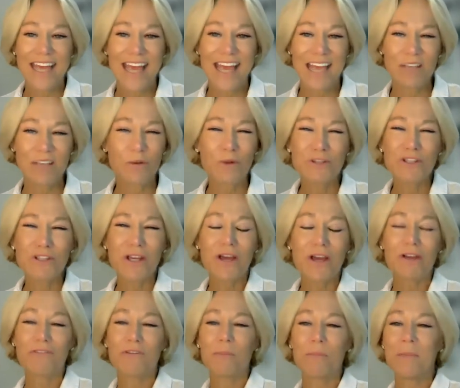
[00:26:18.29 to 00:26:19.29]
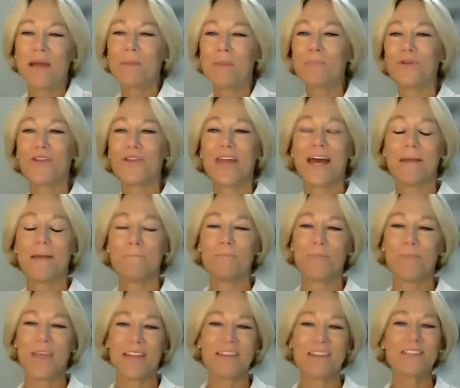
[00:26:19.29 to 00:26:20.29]
And you also got to remember that,
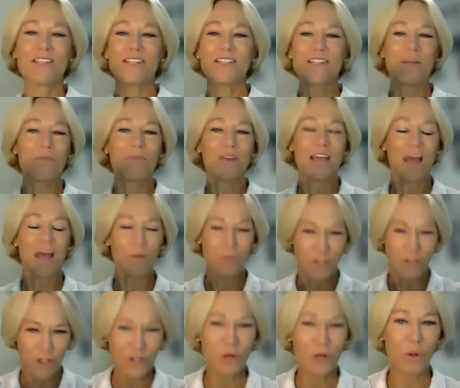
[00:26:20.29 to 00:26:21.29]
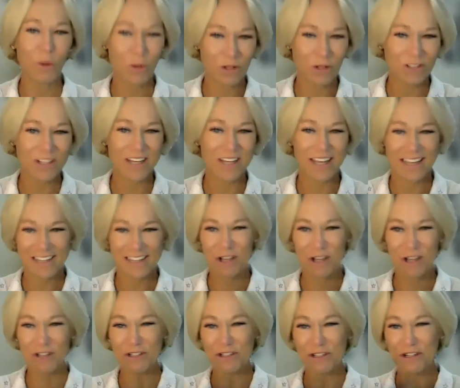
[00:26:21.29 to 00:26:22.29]
and this is something I was told,
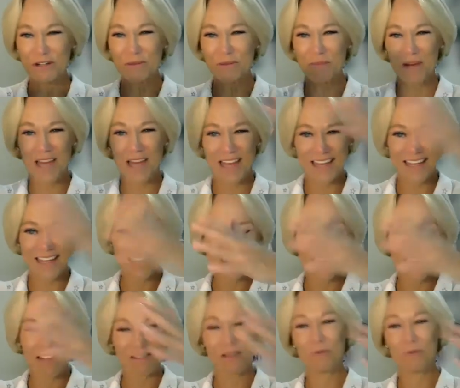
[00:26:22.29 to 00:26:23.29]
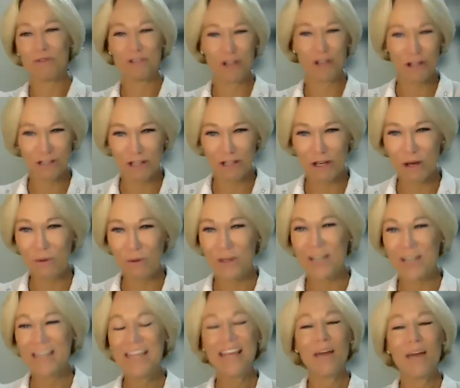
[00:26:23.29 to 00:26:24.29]
Dr. Kerr, by, I think it was Dr. Cohen,
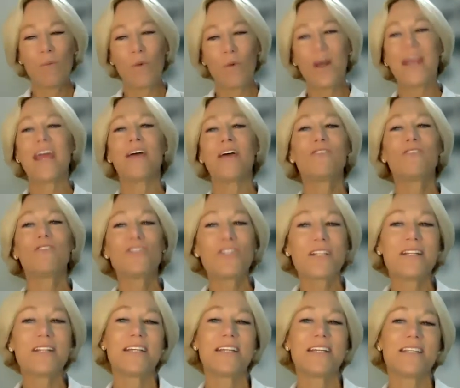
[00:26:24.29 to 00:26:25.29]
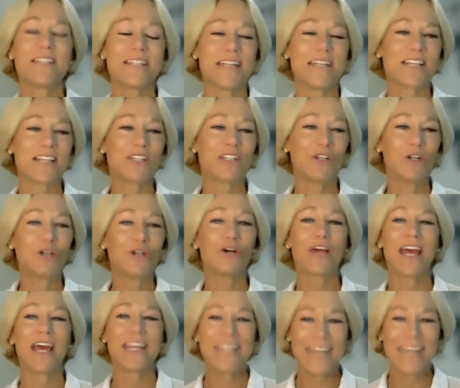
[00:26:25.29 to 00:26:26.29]
whatever statistics you look
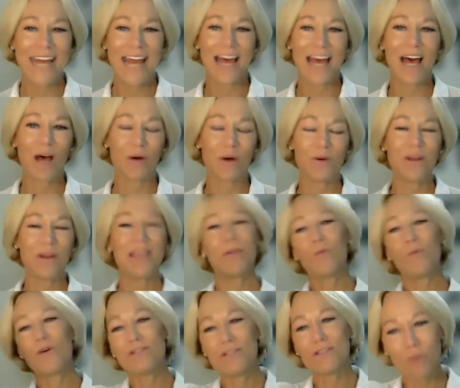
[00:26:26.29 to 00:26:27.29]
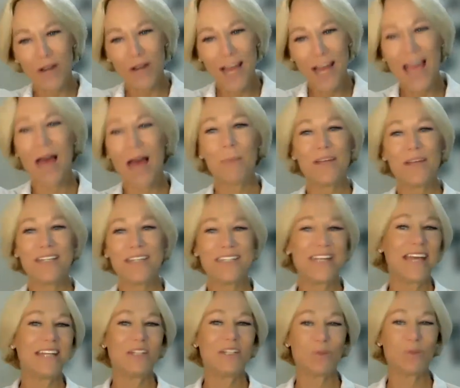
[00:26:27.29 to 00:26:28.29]
at now, it was what happened
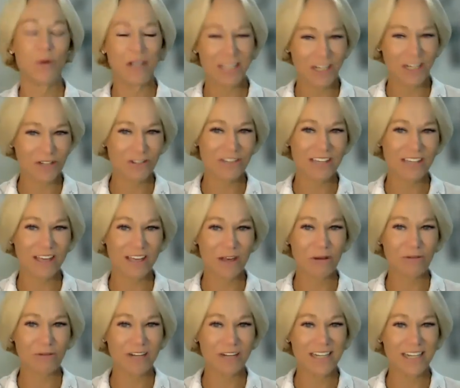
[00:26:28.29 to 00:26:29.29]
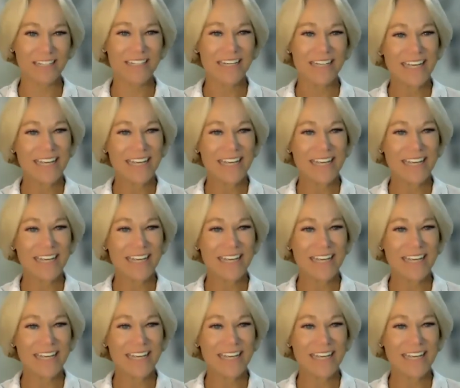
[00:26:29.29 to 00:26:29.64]
10, 20 years ago, right?